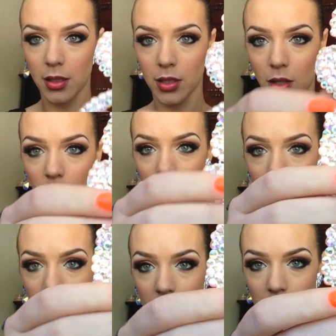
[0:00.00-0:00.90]
So
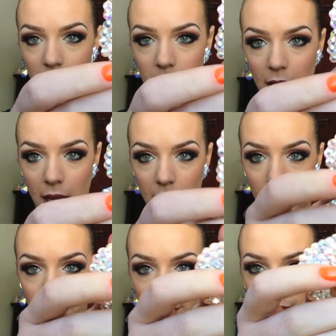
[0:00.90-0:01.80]
with this
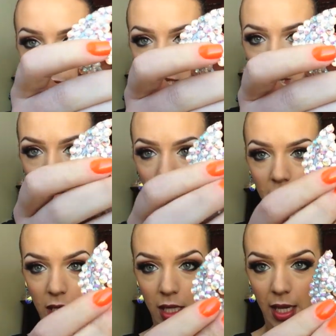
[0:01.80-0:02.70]

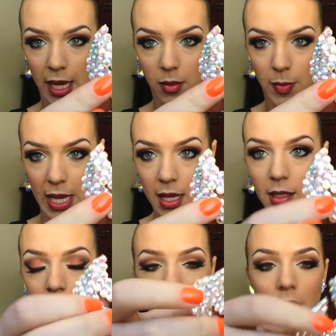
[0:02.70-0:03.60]
diamond headpiece,